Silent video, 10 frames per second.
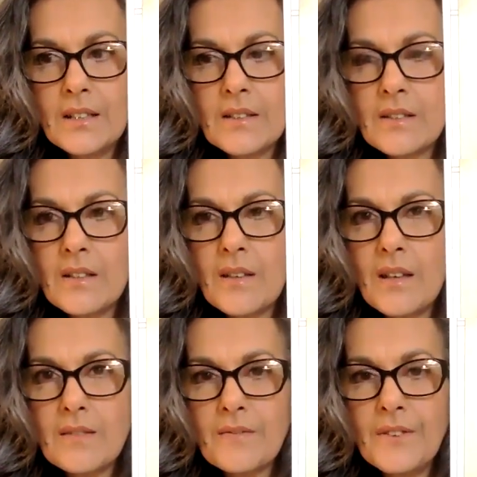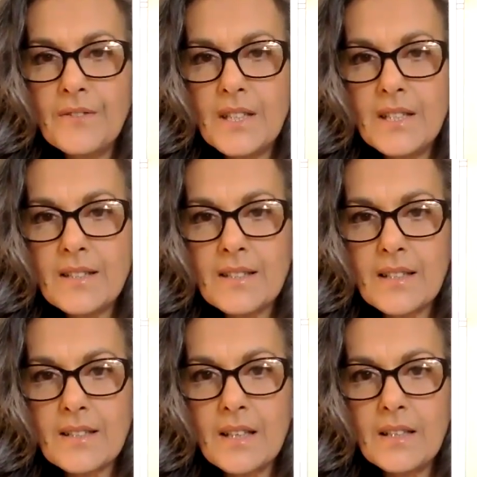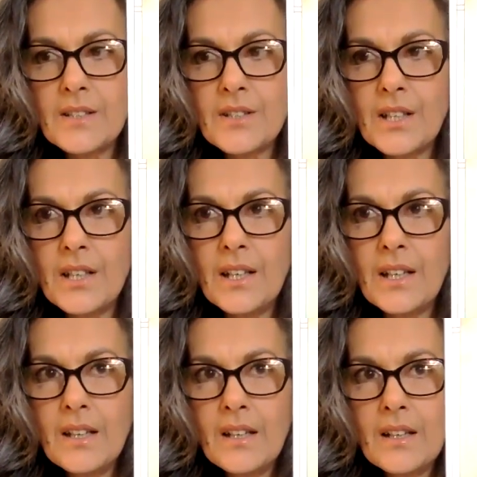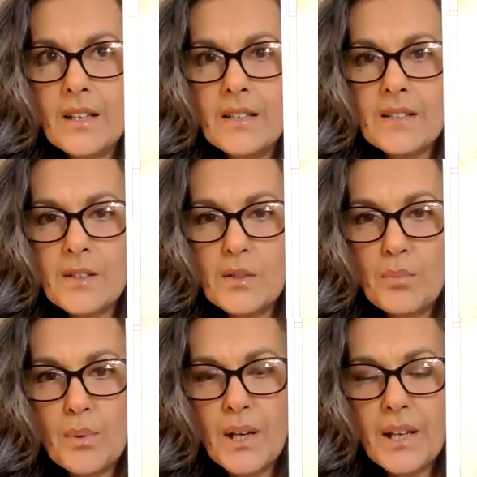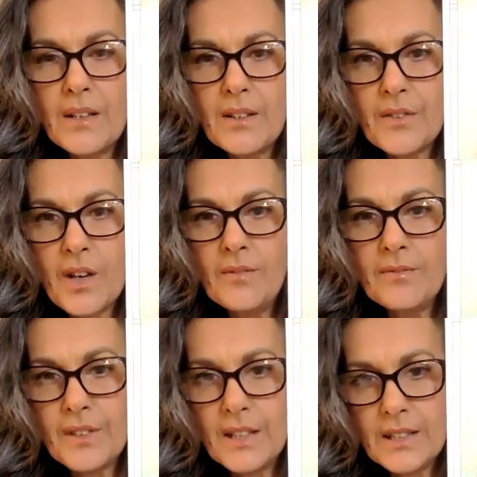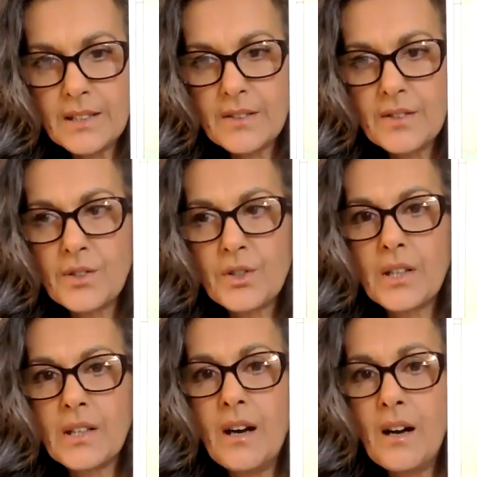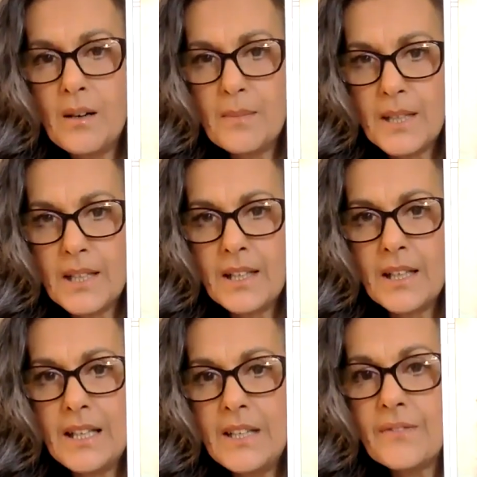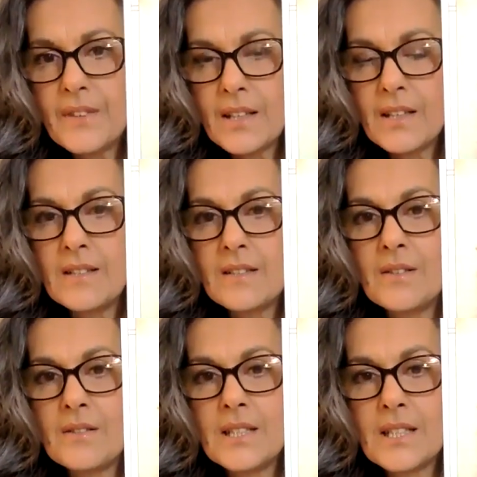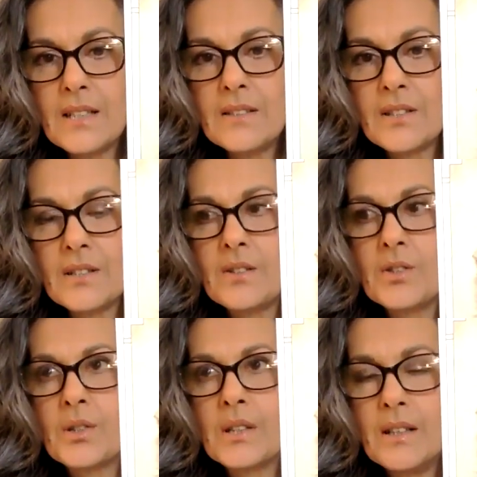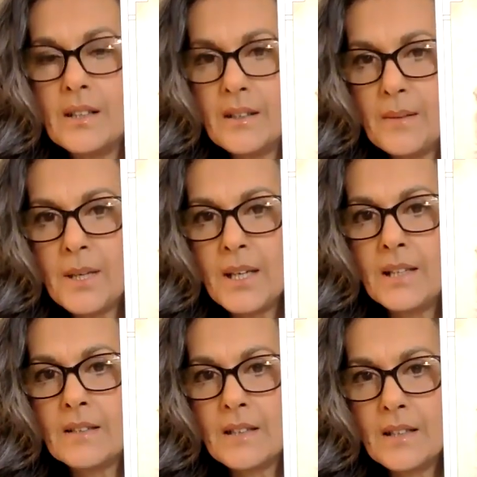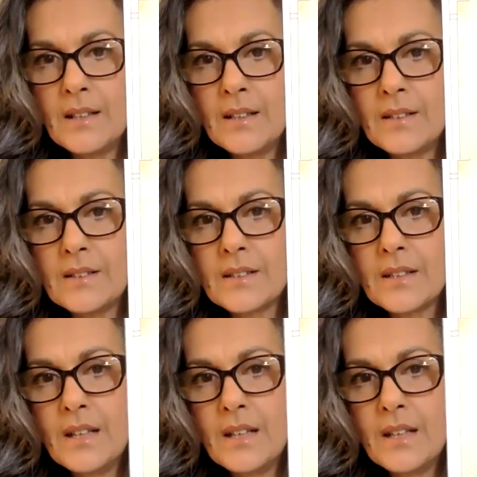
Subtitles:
So that 15-6 energy is going to bring enough conflict, trigger harmony, if that is your intention, to trigger harmony in the heart.